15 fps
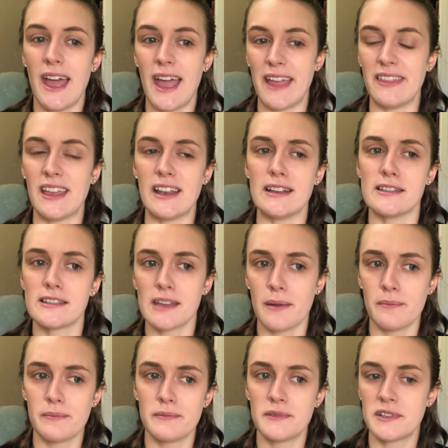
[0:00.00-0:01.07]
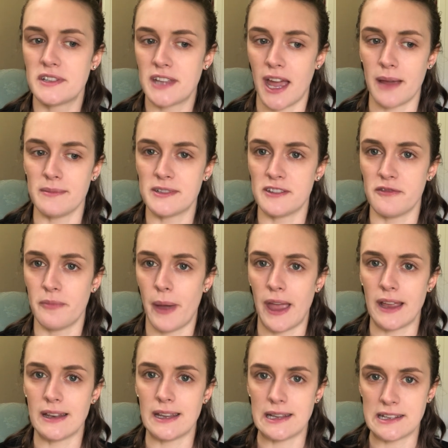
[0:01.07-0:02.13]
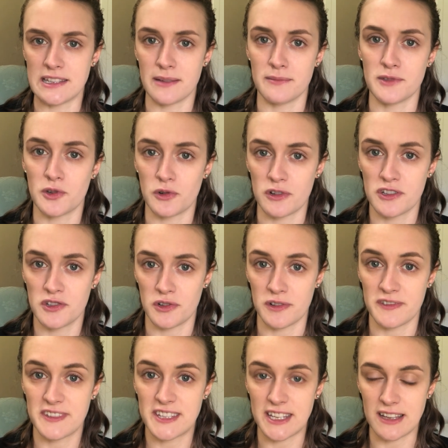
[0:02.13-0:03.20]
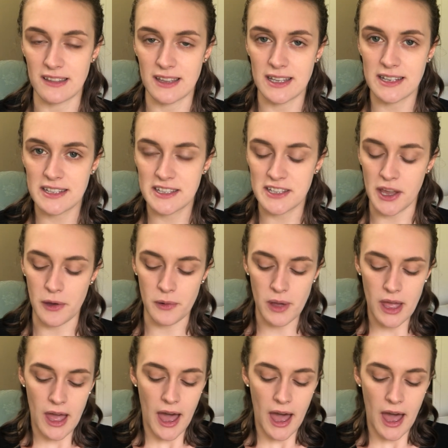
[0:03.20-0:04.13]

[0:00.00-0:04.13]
and then some types of paint need some sort of sealant. So